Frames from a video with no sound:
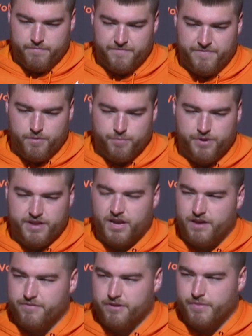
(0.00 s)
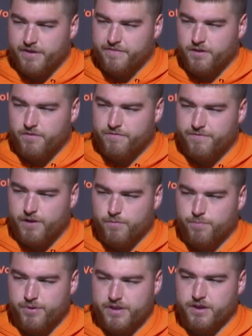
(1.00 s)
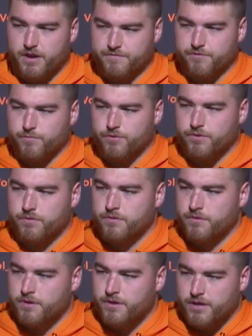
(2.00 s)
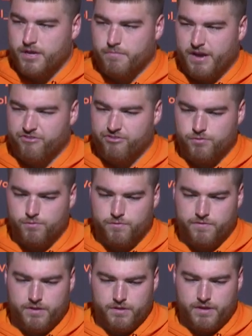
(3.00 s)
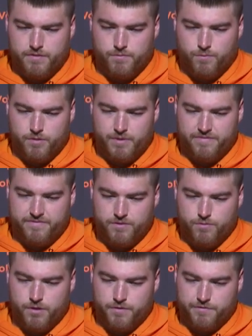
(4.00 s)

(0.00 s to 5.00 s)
felt pretty confident in myself, felt pretty comfortable in my shoes and where my feet were.